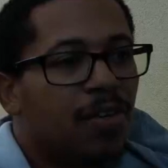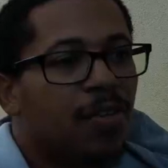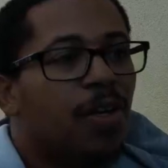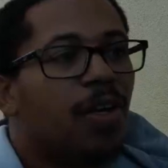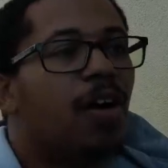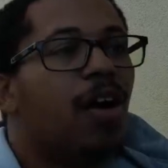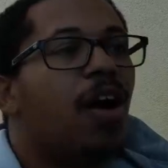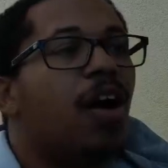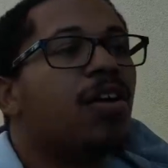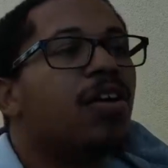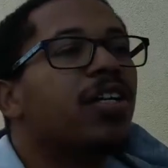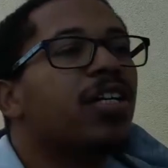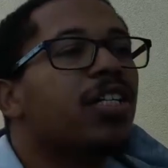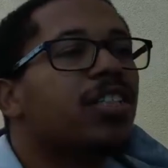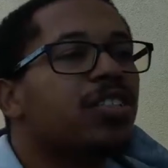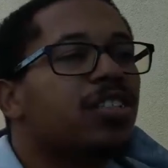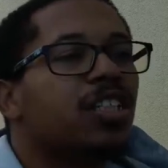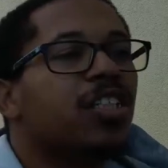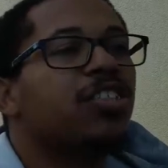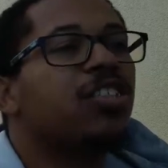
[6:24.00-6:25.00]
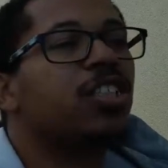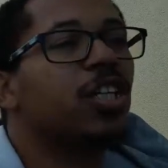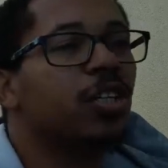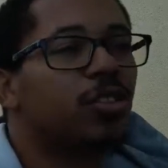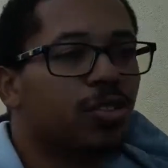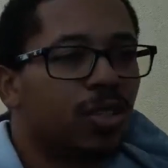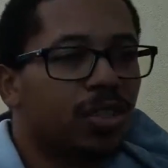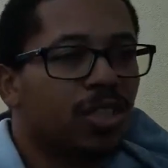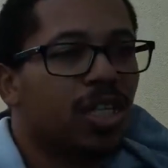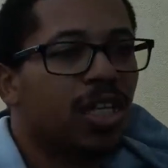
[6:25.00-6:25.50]
they're hard against their
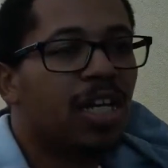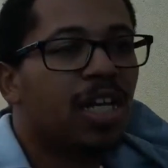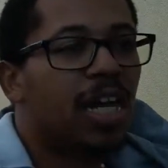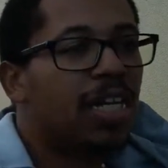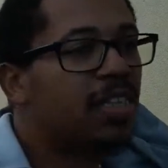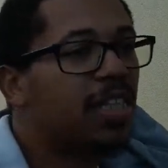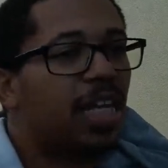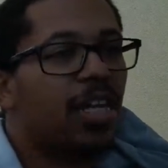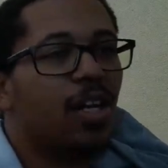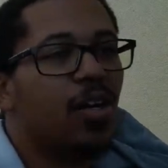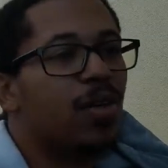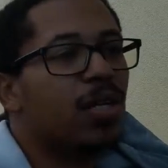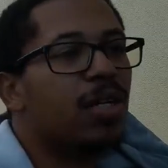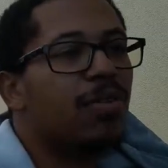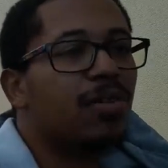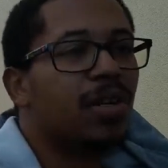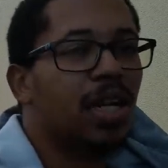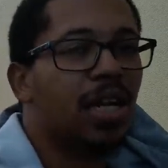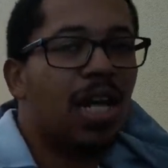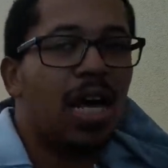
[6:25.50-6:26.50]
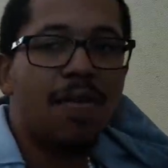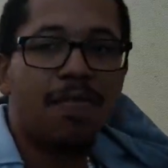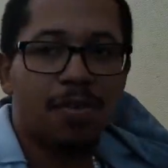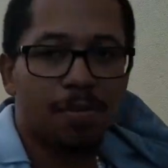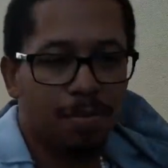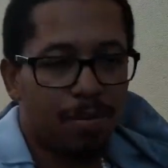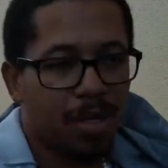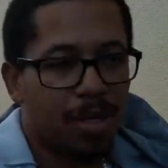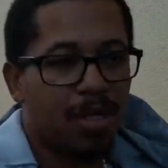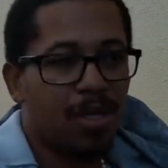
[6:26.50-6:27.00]
children like they don't even love
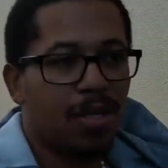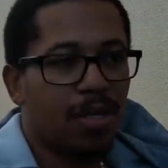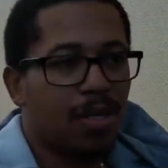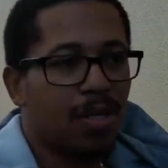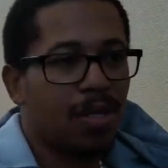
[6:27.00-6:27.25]
them, man.